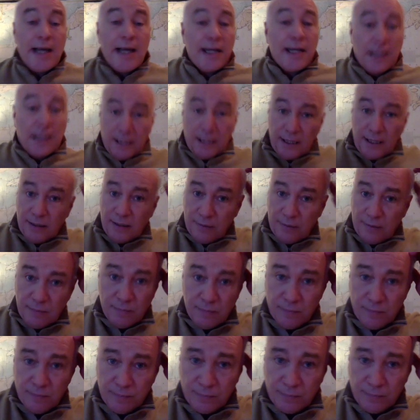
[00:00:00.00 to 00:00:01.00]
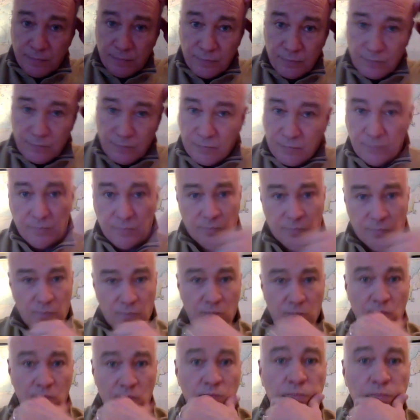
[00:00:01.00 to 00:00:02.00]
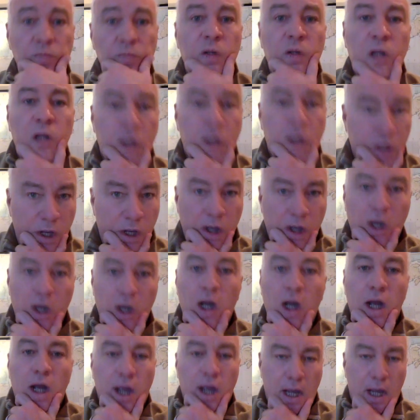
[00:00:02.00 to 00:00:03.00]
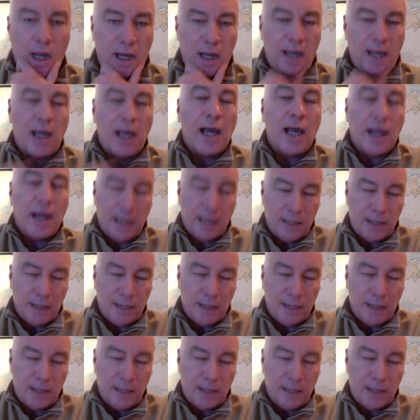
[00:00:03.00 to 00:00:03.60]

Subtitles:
how invaluable that it really was at that point,